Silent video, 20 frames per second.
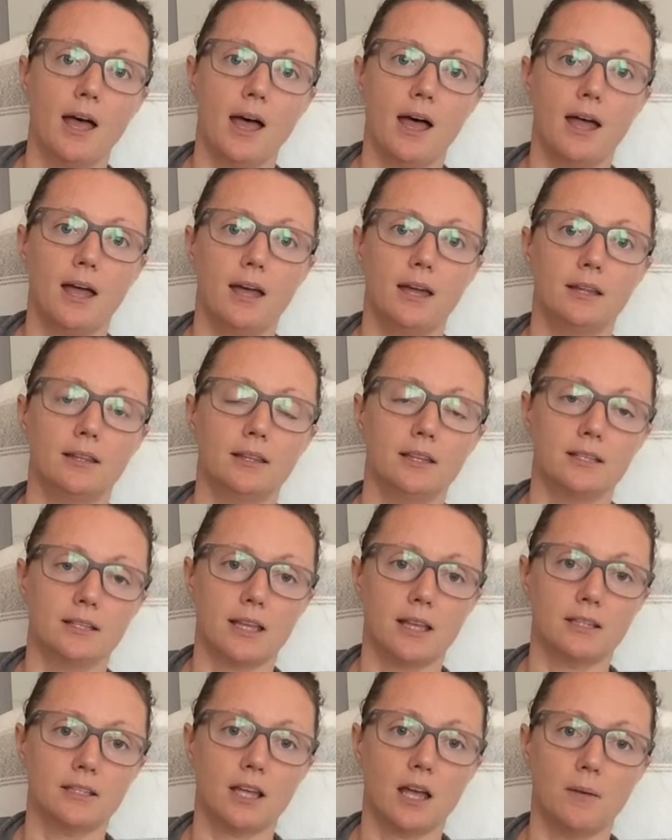and this
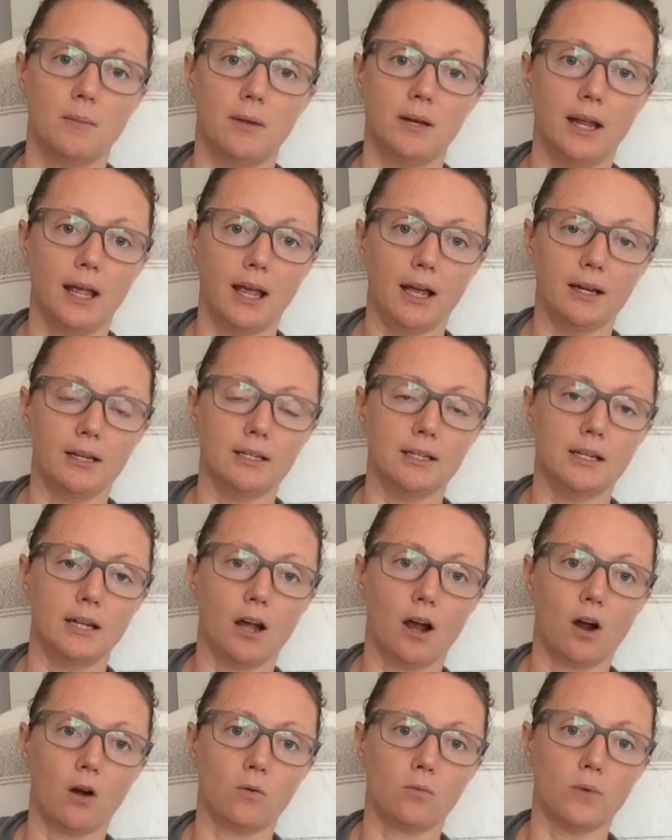has come in
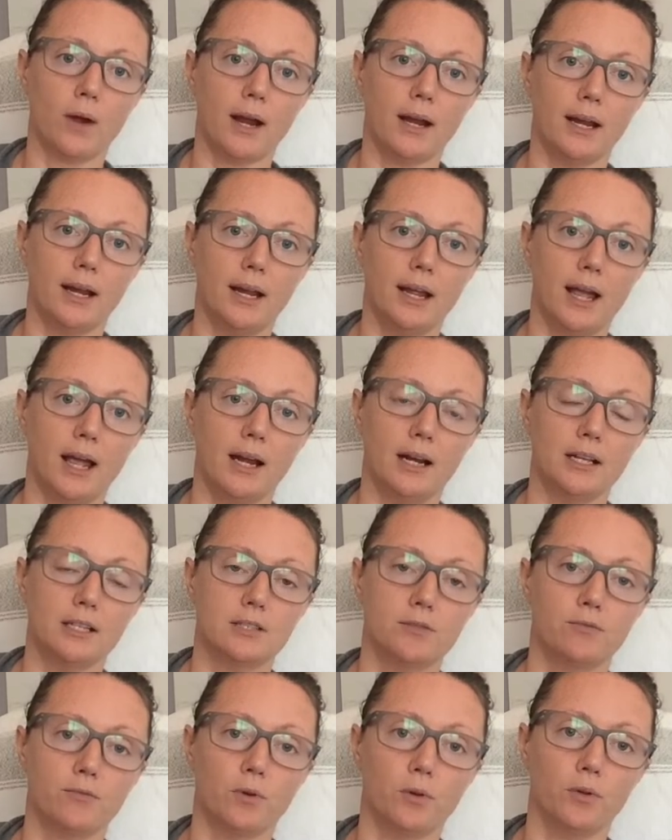handy already, and
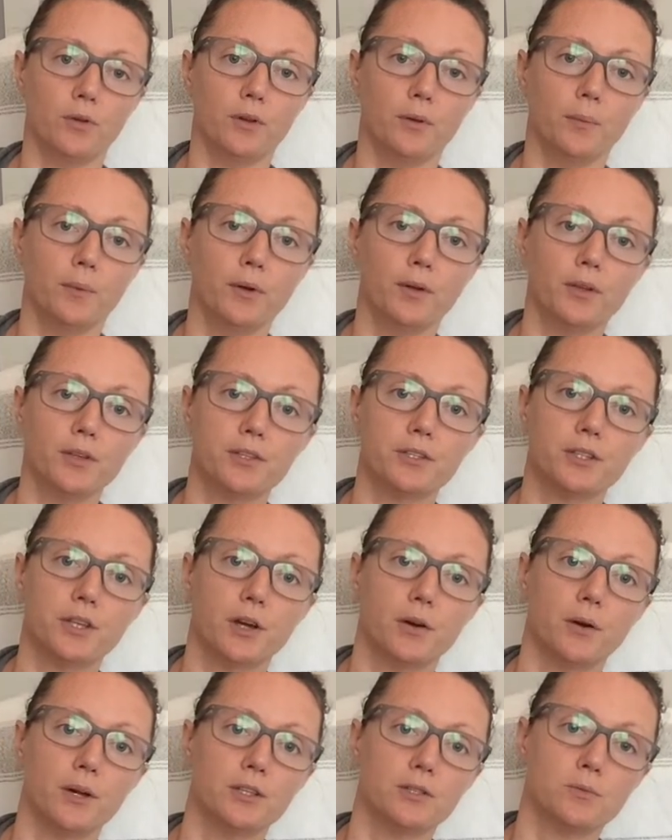it's foldable,
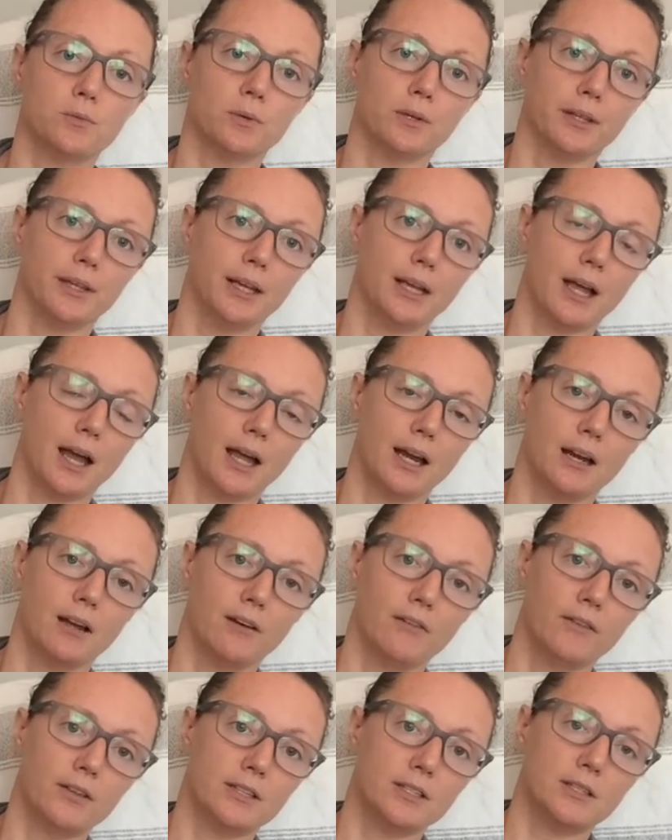so it's really kind
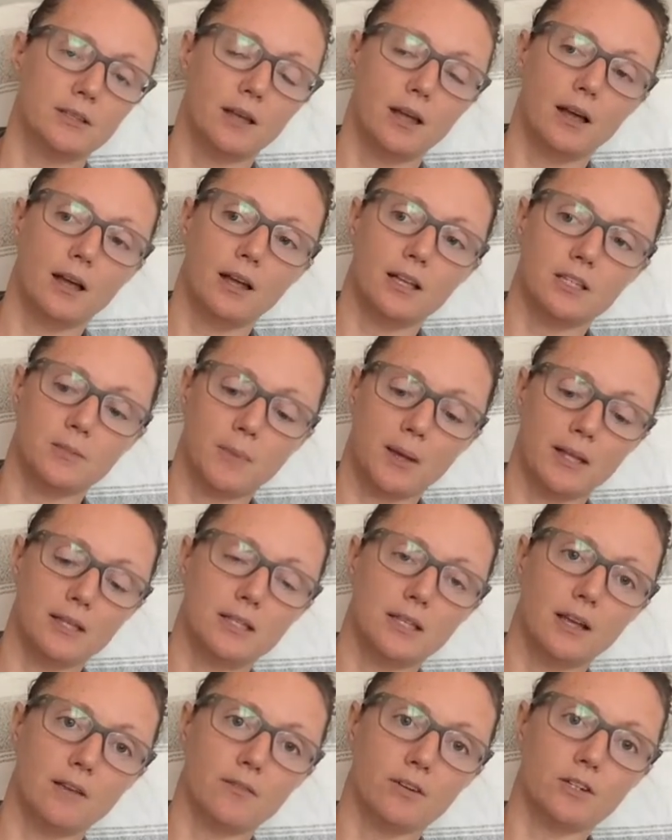of a
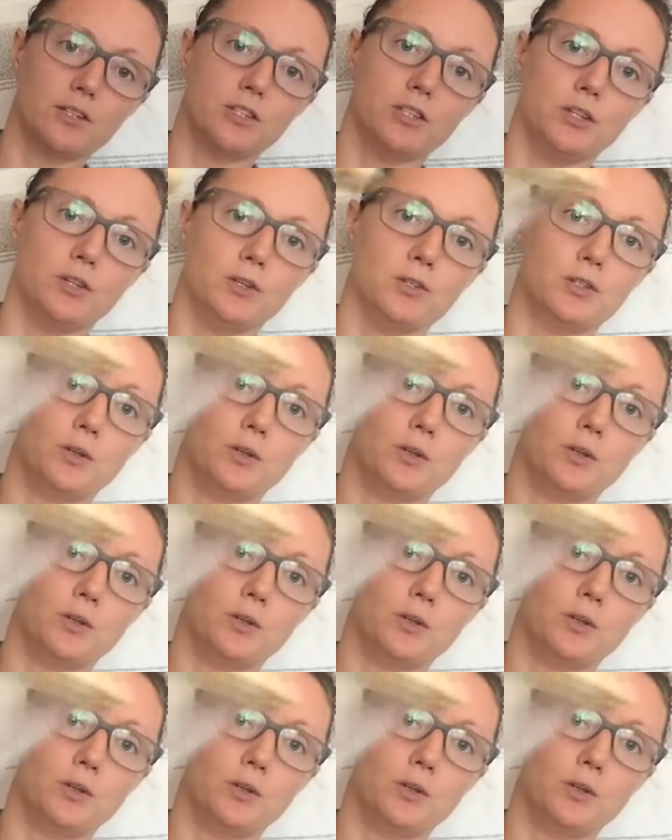space saver too.